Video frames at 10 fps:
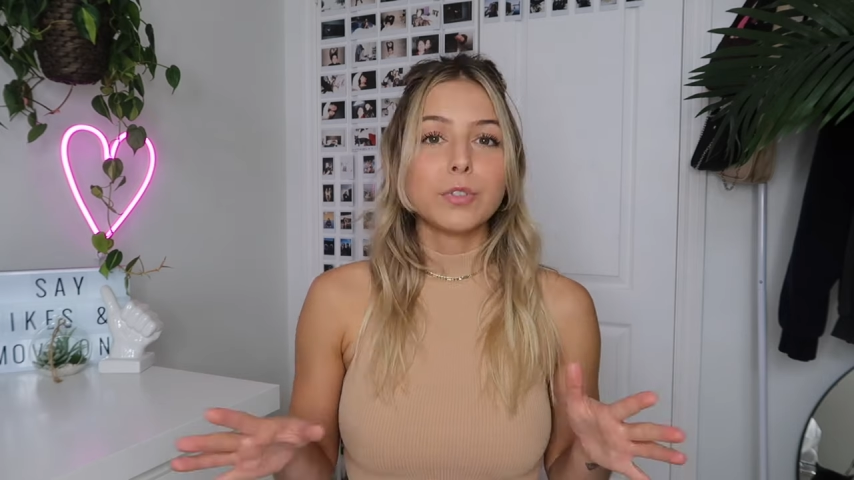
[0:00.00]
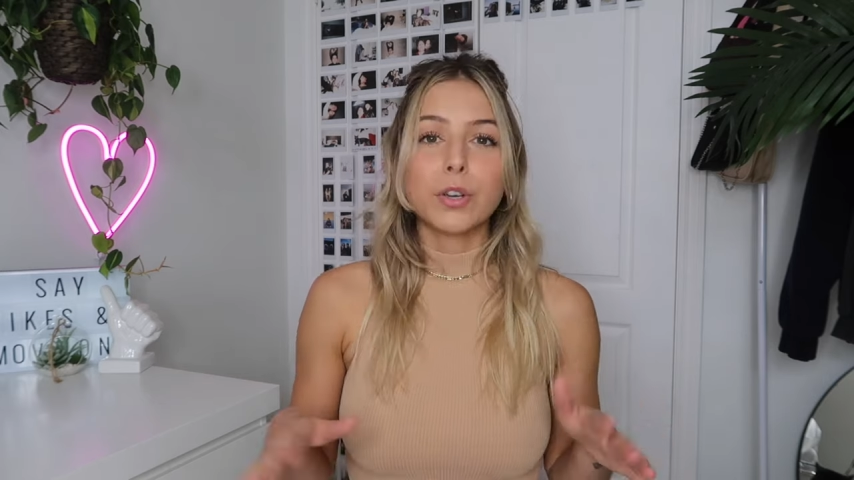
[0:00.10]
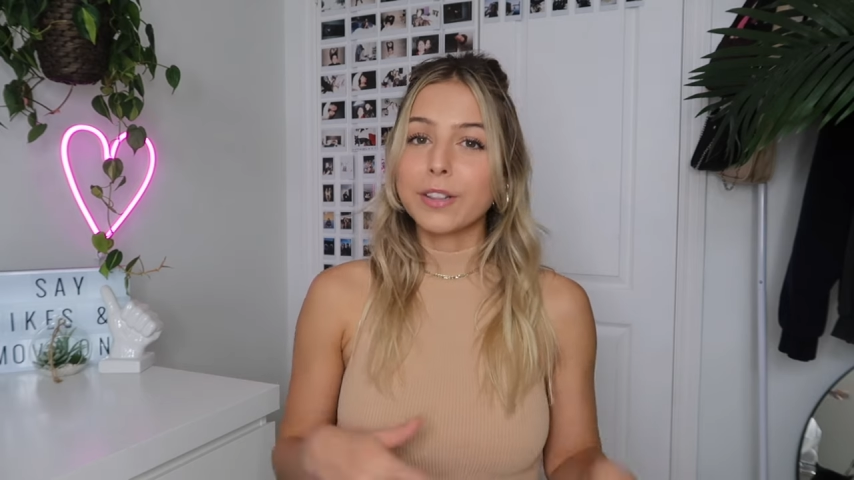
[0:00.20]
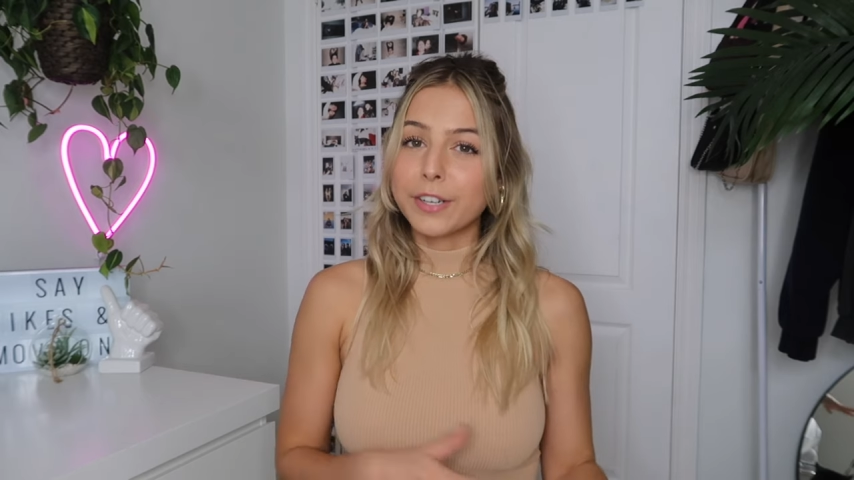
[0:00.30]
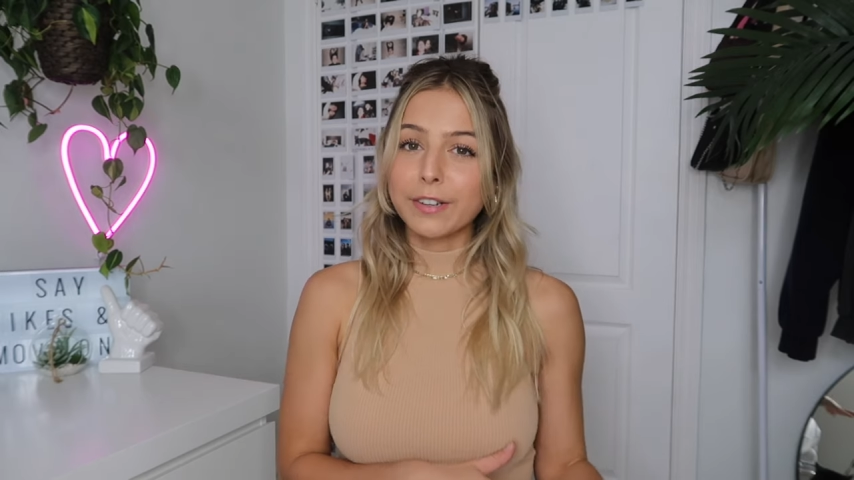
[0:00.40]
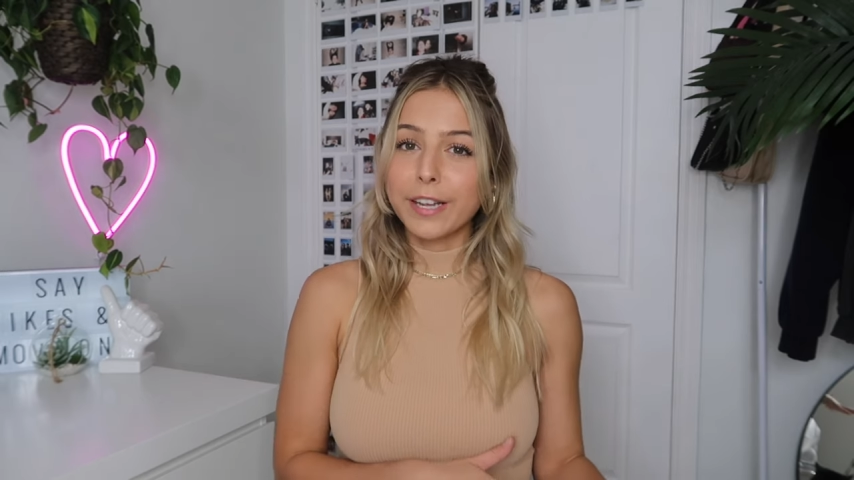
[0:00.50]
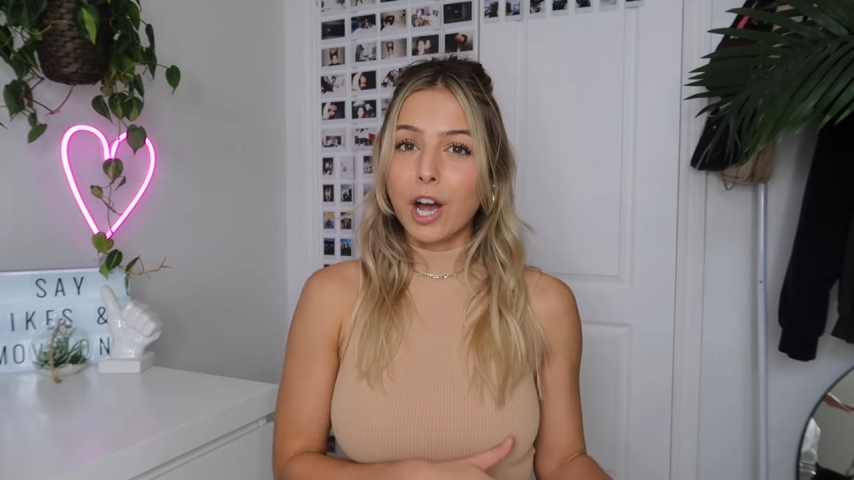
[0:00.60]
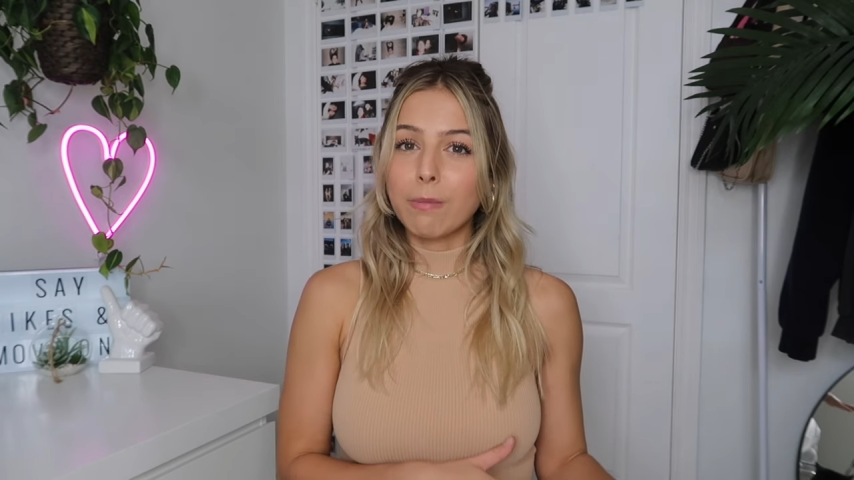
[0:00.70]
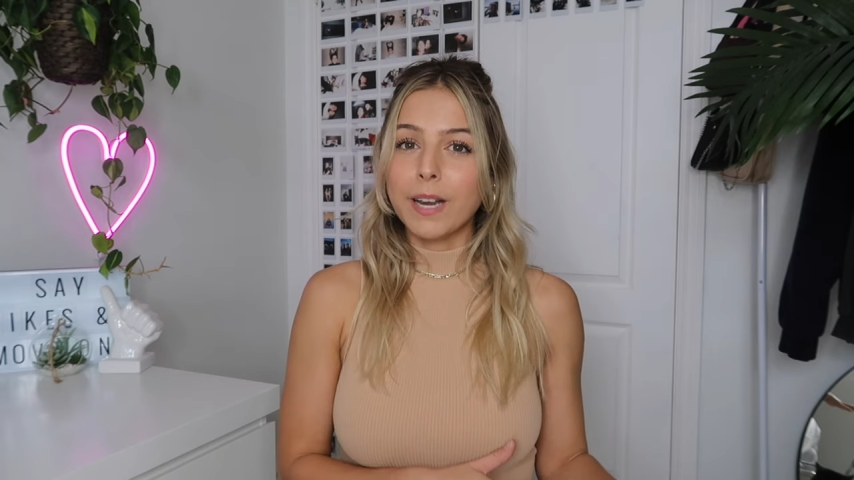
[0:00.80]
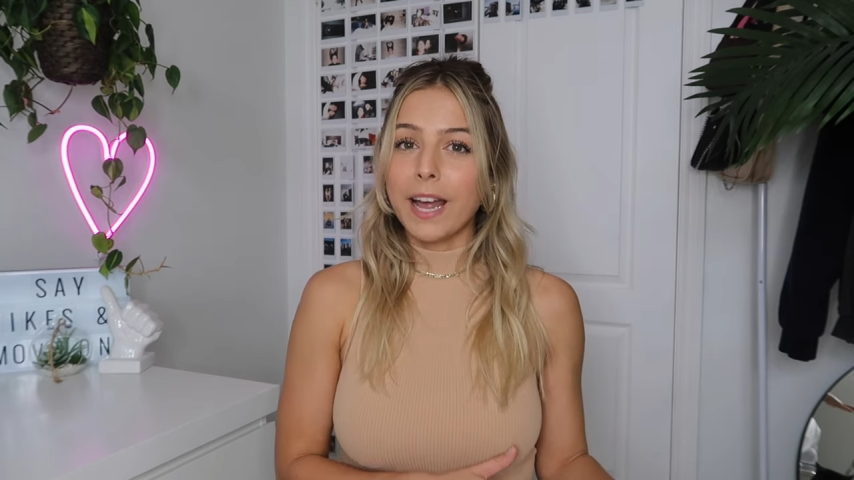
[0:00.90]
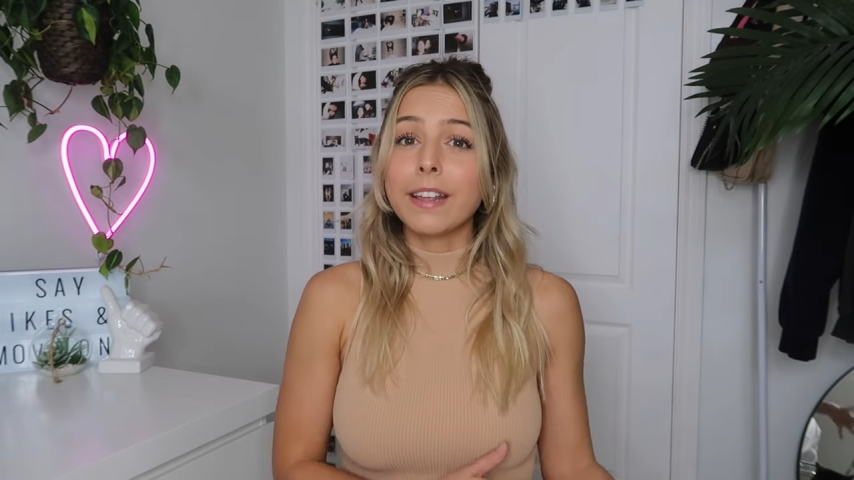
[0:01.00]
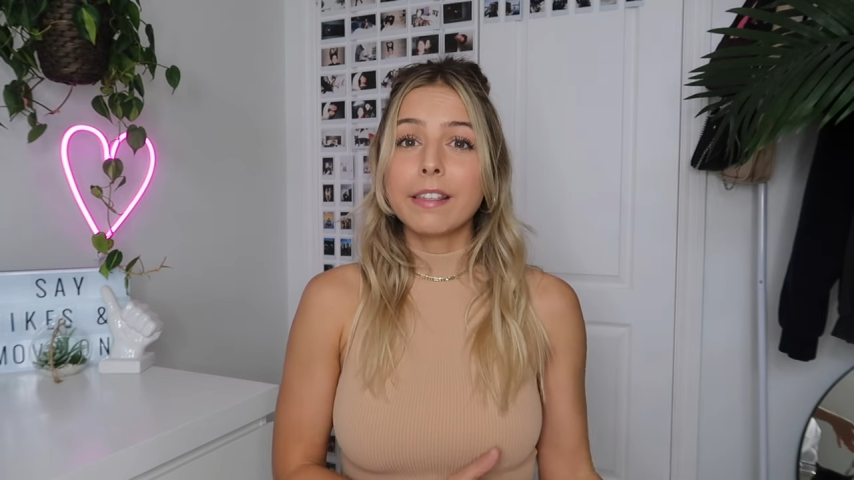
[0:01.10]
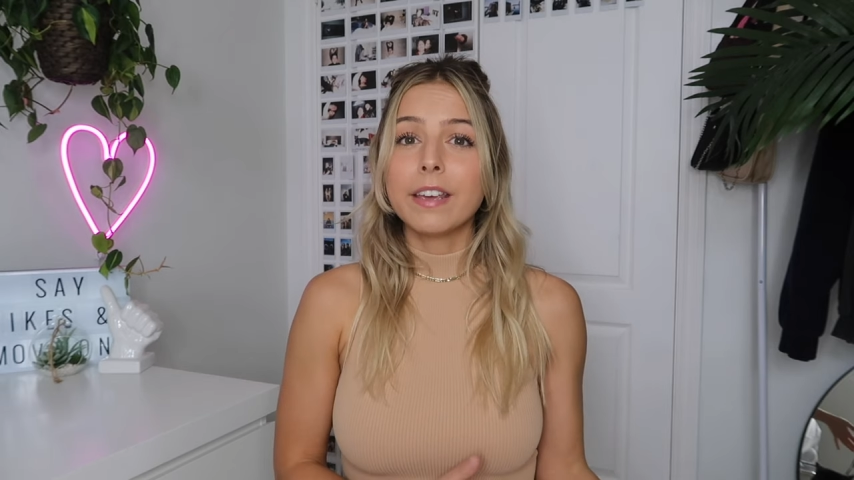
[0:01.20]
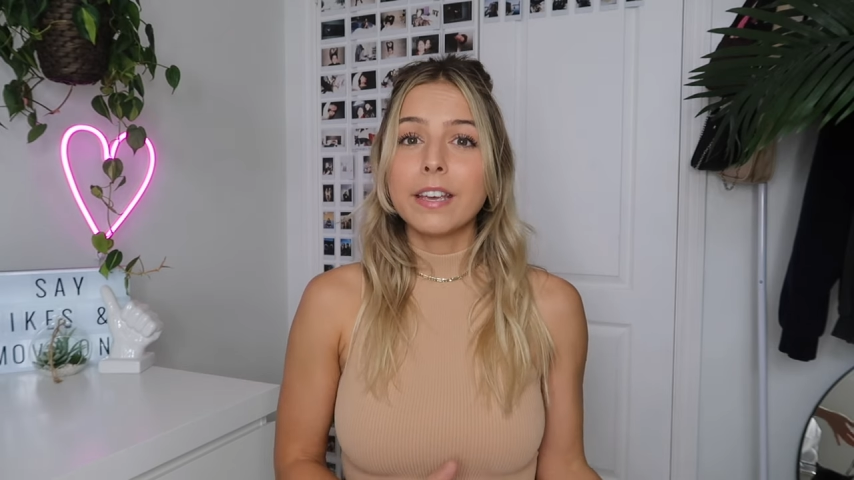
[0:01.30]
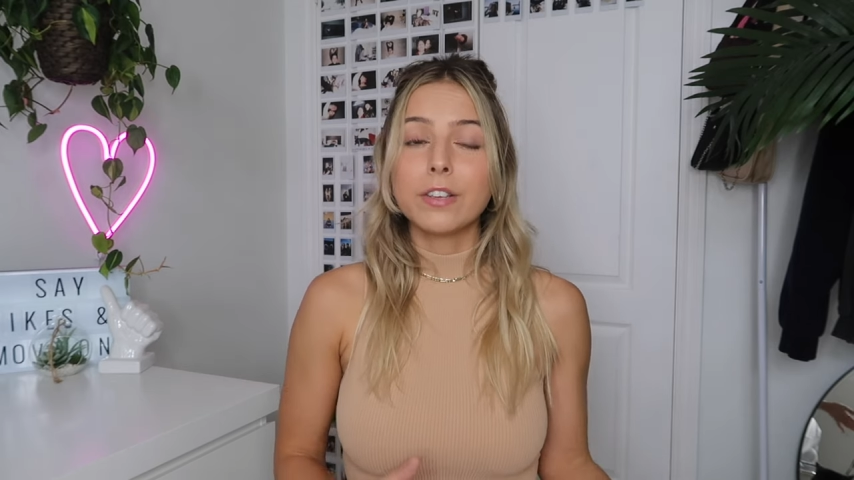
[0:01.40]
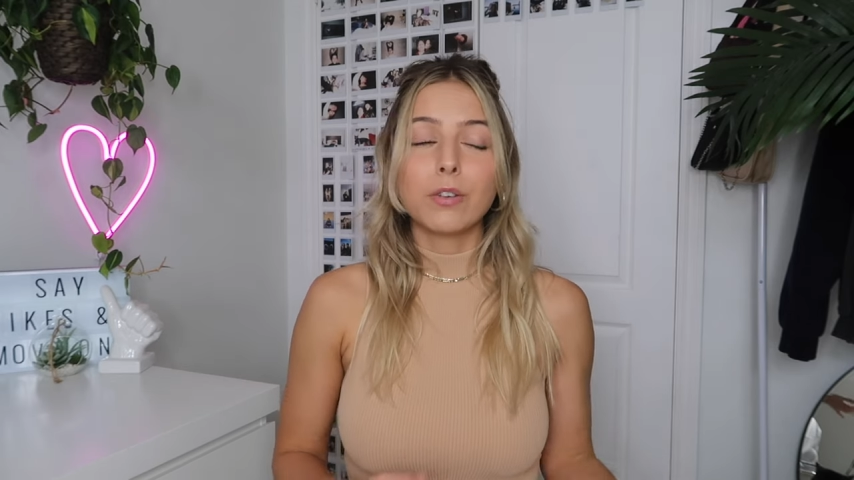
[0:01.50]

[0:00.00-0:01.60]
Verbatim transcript: You can literally comment anything.